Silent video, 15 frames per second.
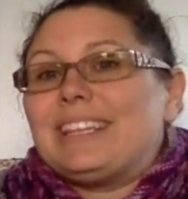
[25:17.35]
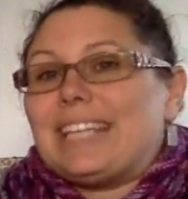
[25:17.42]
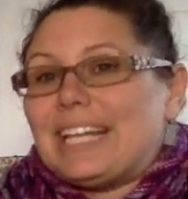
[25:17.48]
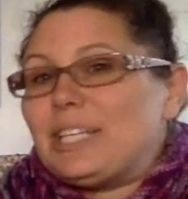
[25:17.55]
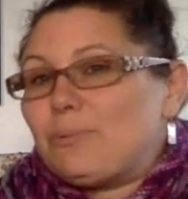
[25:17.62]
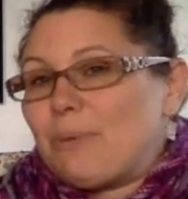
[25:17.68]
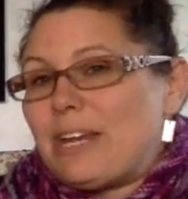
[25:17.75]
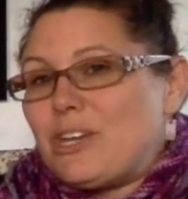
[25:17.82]

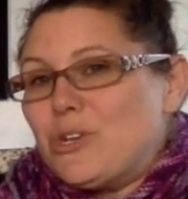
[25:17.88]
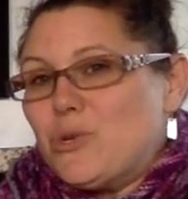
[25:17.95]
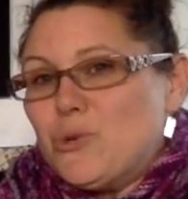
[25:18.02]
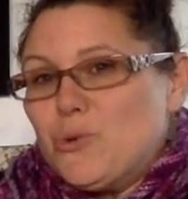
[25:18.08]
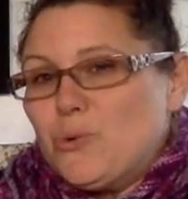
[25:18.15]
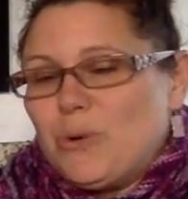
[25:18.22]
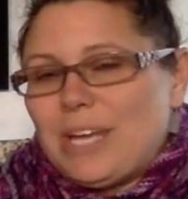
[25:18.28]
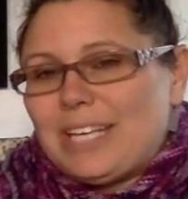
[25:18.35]
that's my
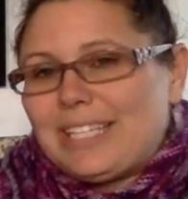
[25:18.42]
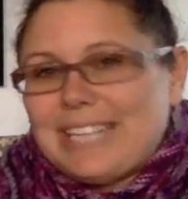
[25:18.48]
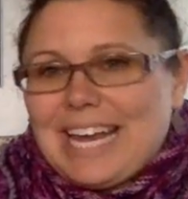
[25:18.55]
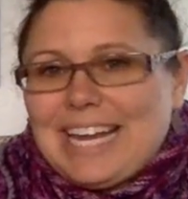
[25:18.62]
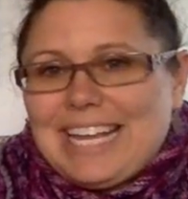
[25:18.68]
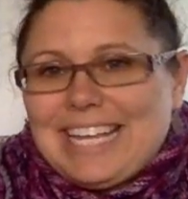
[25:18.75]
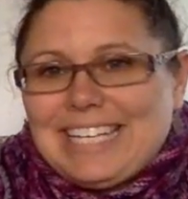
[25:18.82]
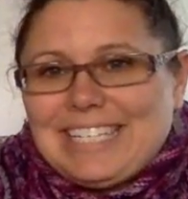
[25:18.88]
new
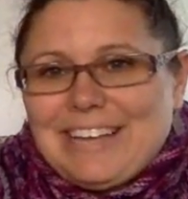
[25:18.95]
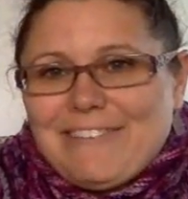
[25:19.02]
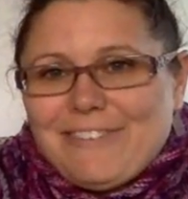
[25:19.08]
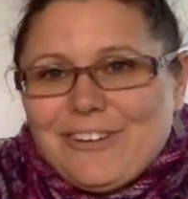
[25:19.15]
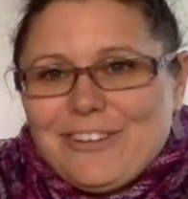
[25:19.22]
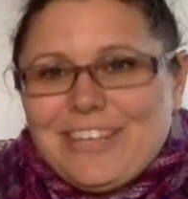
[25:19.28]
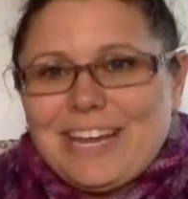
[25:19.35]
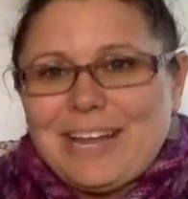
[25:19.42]
exciting
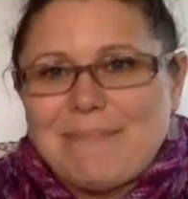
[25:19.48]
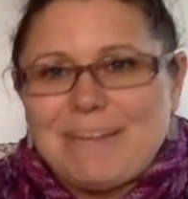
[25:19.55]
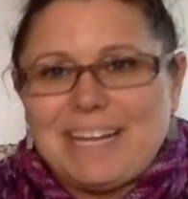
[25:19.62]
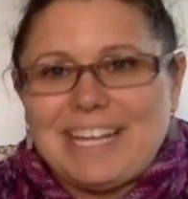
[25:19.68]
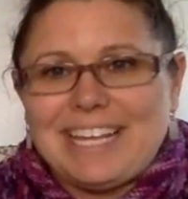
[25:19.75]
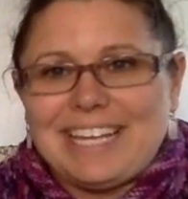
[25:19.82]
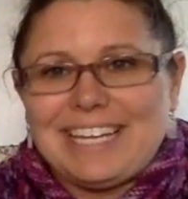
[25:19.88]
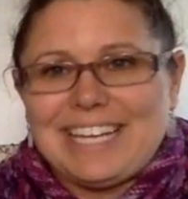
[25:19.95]
endeavor that I'm
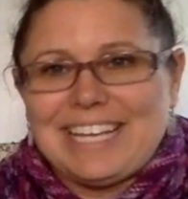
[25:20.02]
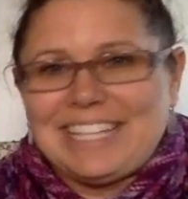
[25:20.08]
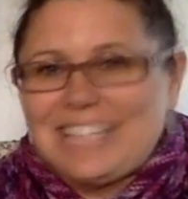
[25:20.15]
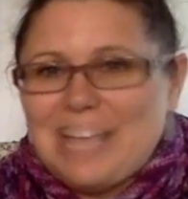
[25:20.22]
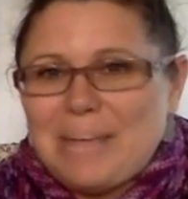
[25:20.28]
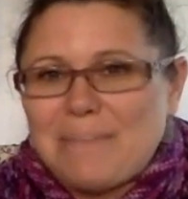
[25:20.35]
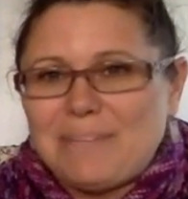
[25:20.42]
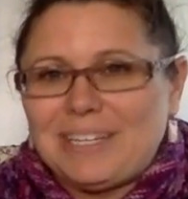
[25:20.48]
going to
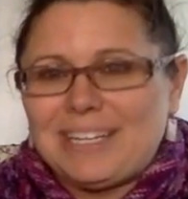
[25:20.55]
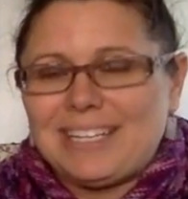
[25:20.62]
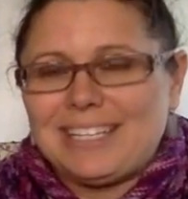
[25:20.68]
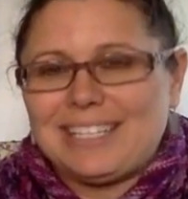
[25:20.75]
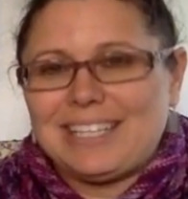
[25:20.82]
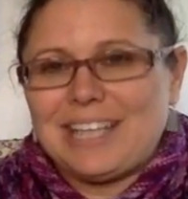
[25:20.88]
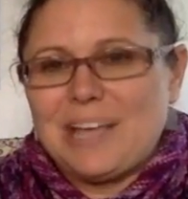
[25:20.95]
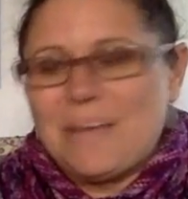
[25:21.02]
attempt
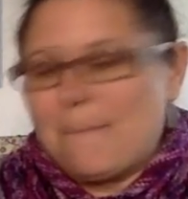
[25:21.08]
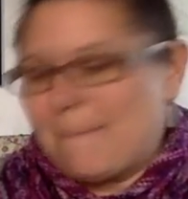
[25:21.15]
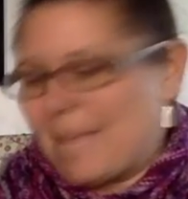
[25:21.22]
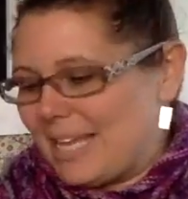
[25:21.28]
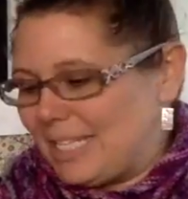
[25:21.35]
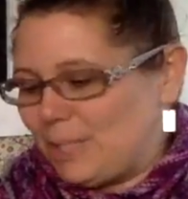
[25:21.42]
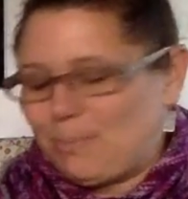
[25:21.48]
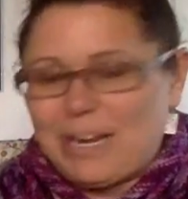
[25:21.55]
some
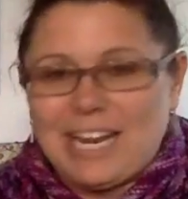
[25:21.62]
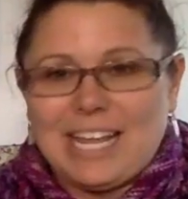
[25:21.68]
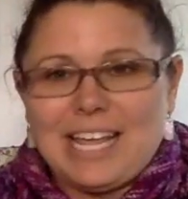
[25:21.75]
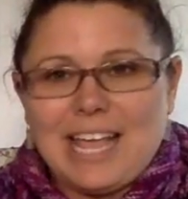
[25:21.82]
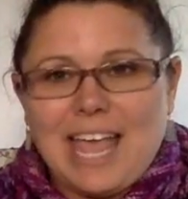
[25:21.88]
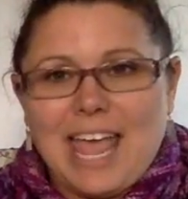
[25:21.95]
spinning.